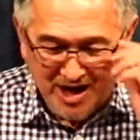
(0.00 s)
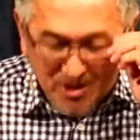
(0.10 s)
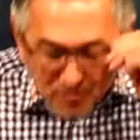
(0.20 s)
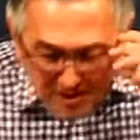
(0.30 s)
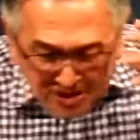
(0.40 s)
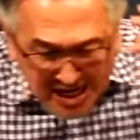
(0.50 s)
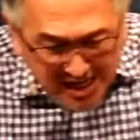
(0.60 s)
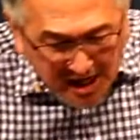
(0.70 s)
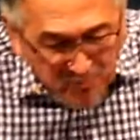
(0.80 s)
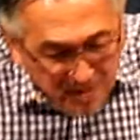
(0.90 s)
And
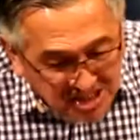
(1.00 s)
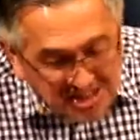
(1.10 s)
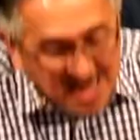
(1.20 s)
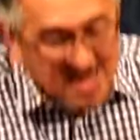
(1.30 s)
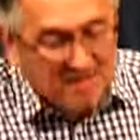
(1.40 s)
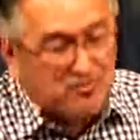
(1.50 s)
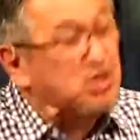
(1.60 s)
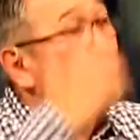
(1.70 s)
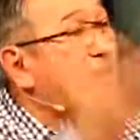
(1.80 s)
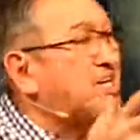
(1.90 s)
they can receive
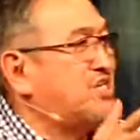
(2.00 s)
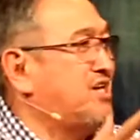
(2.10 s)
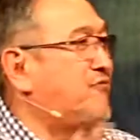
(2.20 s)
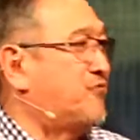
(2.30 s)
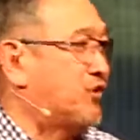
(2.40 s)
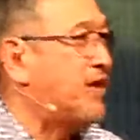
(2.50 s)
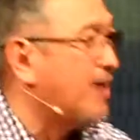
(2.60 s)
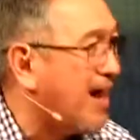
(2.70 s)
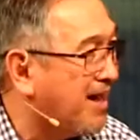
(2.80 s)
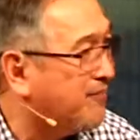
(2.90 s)
direction for
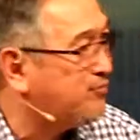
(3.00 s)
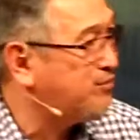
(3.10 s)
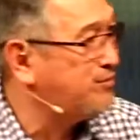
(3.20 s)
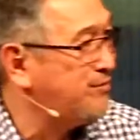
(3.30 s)
their lives.